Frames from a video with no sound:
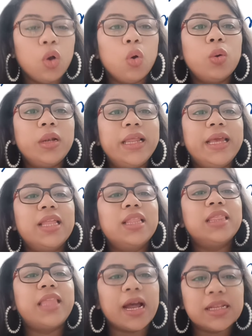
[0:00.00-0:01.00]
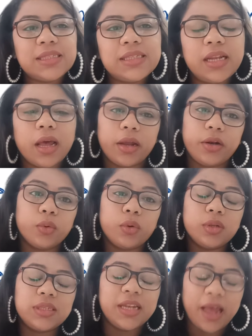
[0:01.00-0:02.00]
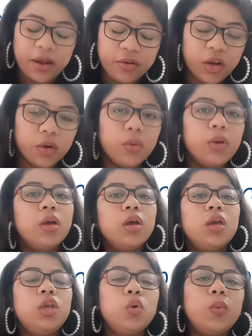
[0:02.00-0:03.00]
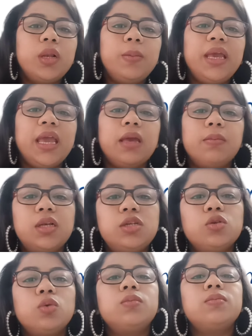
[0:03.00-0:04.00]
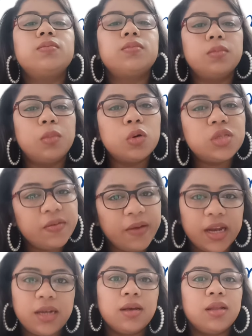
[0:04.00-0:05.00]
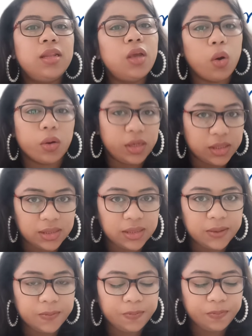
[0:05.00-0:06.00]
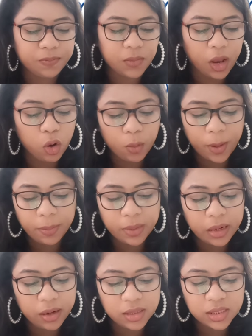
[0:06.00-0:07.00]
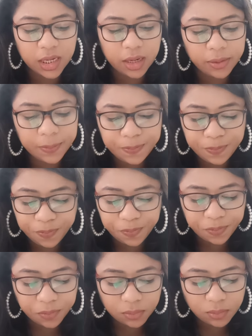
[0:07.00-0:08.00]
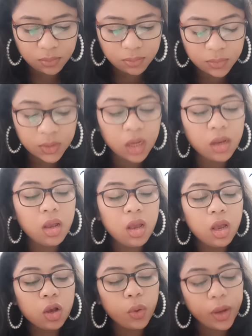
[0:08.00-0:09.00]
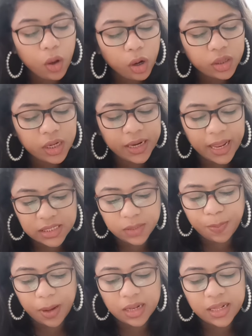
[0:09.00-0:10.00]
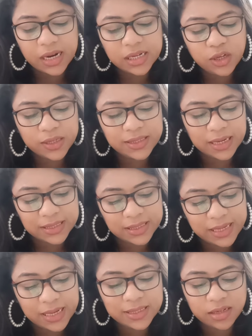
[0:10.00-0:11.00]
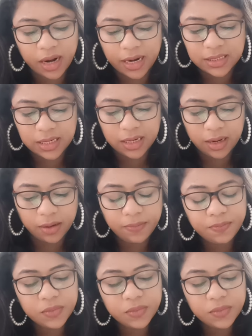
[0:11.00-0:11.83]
Only in that scenario you will be able to motivate the audience. I hope I'm clear until here. Going on to the next part, that is your success criteria.